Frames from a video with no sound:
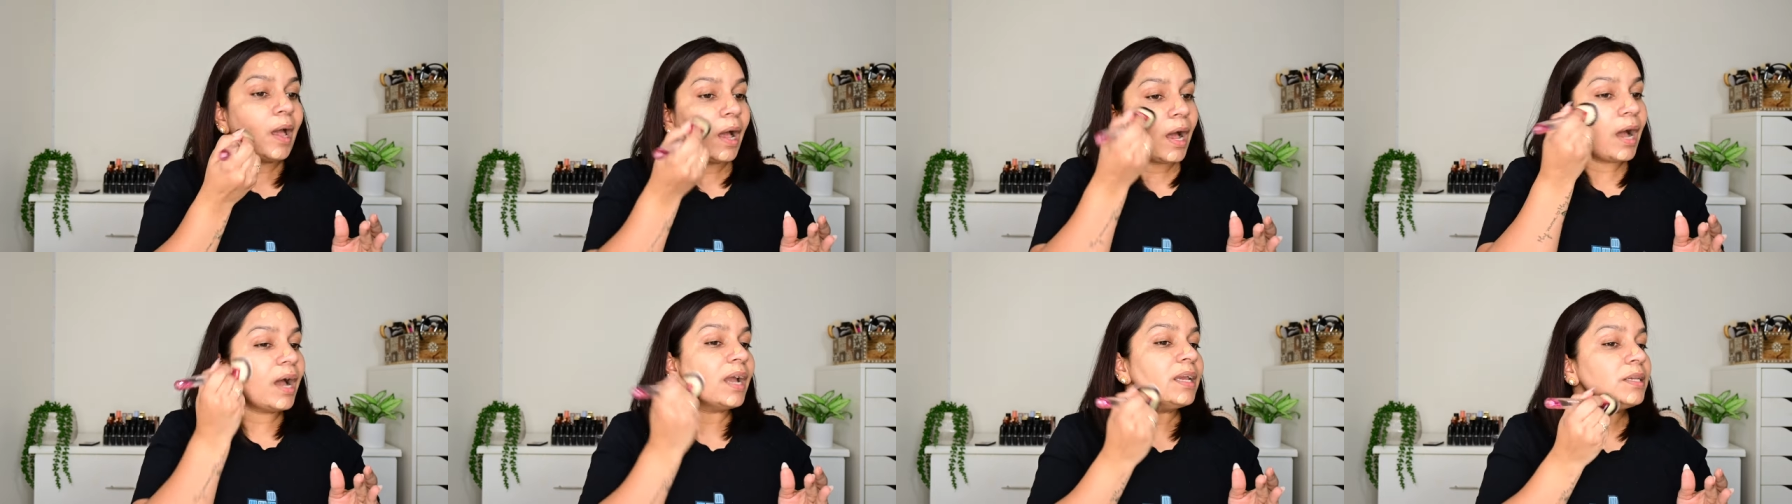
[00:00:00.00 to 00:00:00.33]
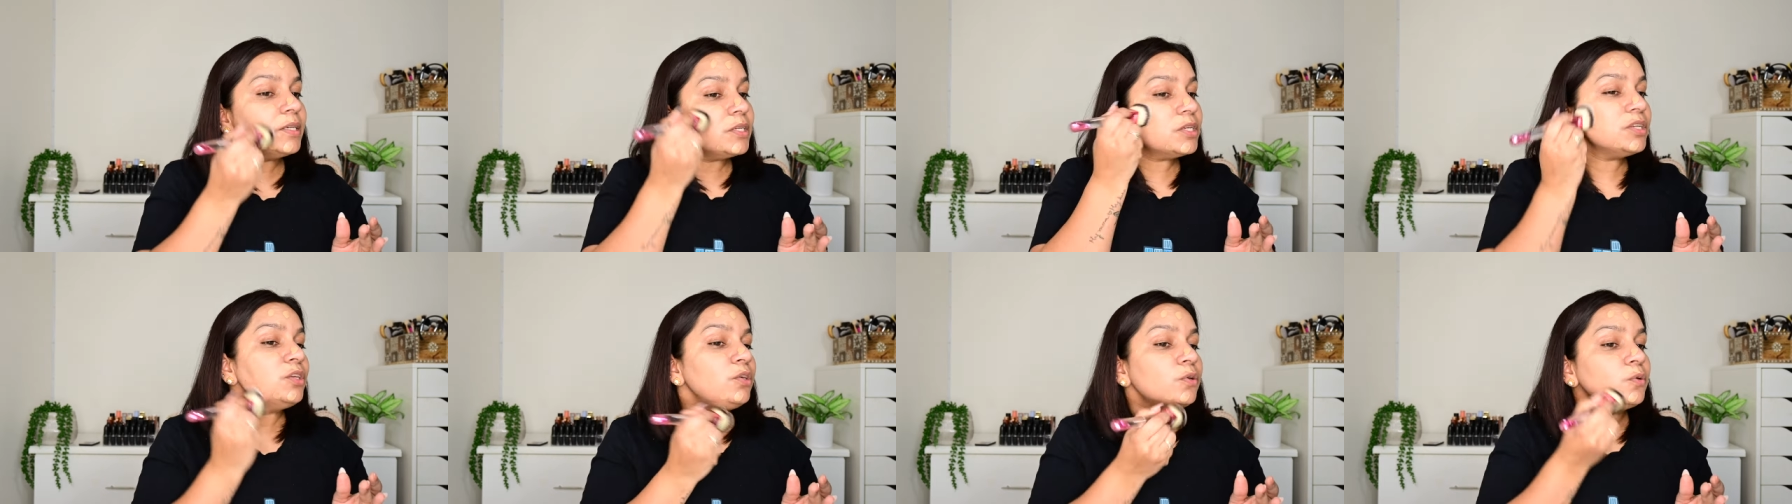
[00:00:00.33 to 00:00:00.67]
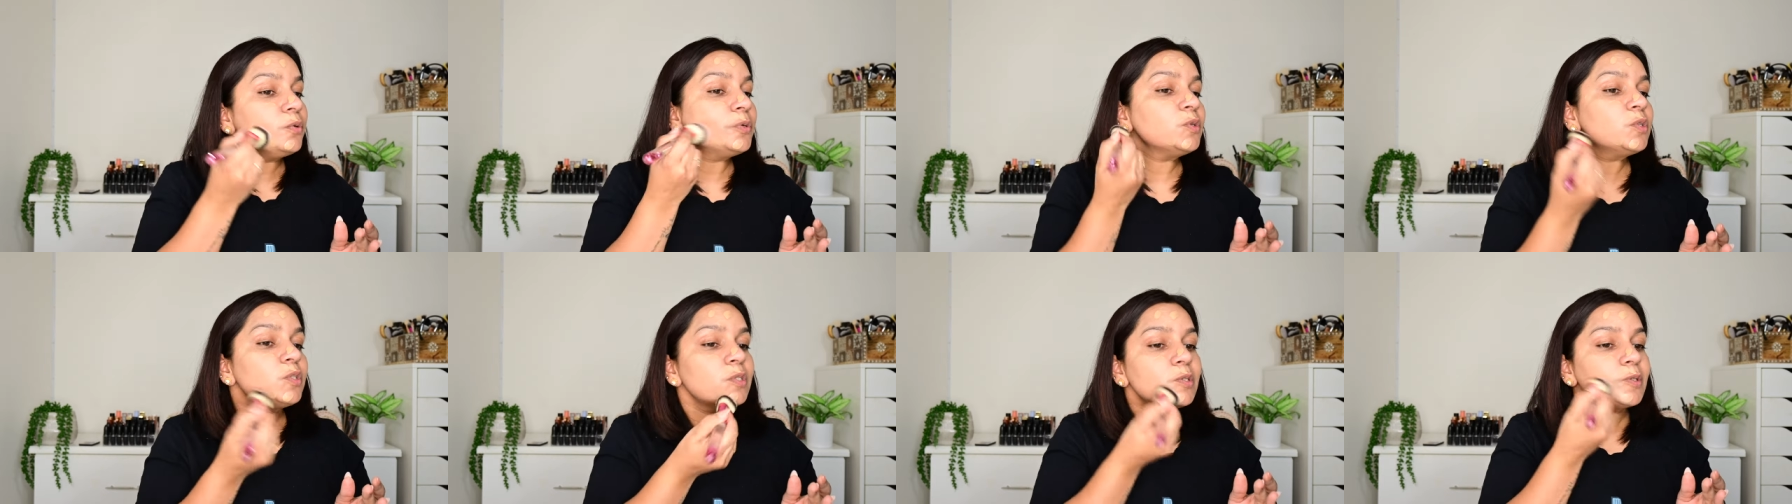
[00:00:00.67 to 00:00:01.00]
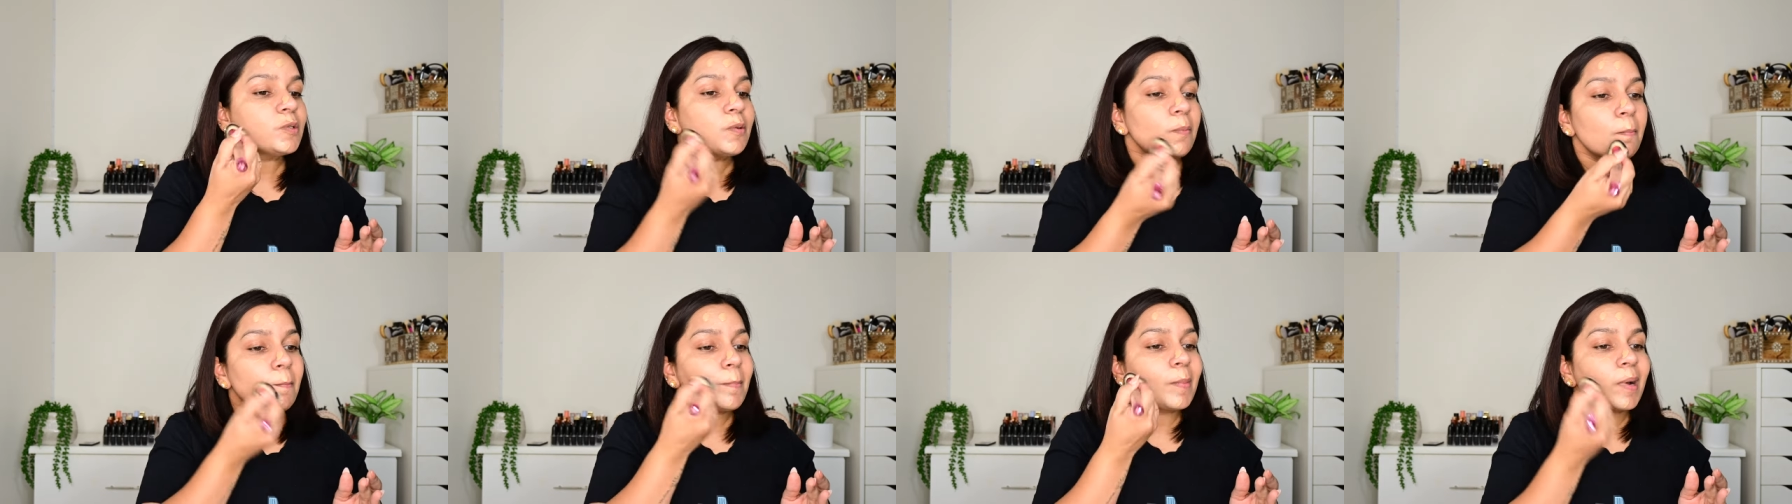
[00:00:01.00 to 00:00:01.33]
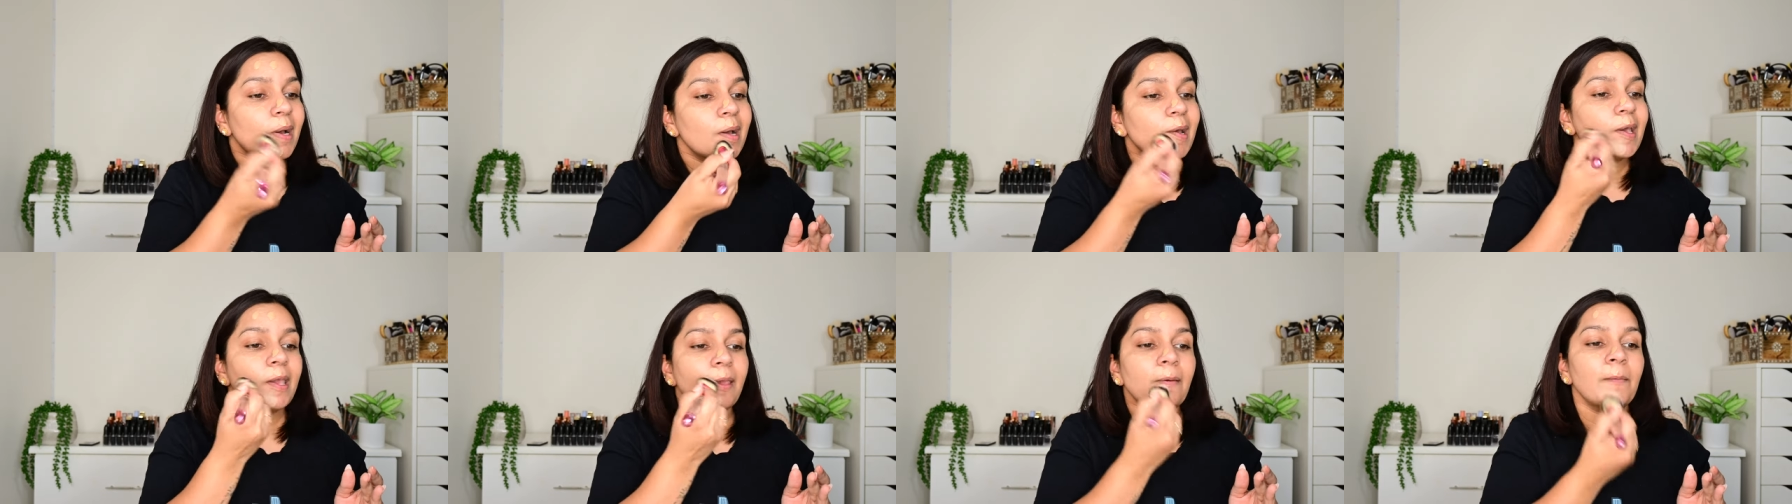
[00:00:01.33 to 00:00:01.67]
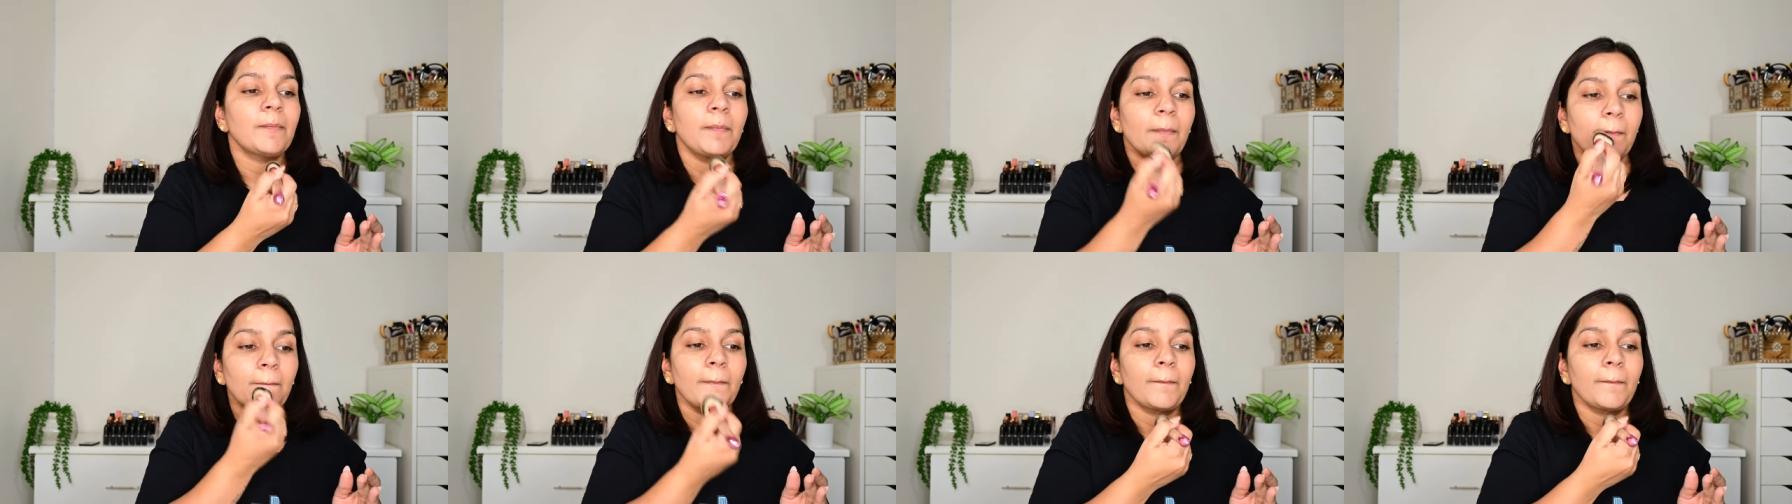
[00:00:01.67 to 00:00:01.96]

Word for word: I did use my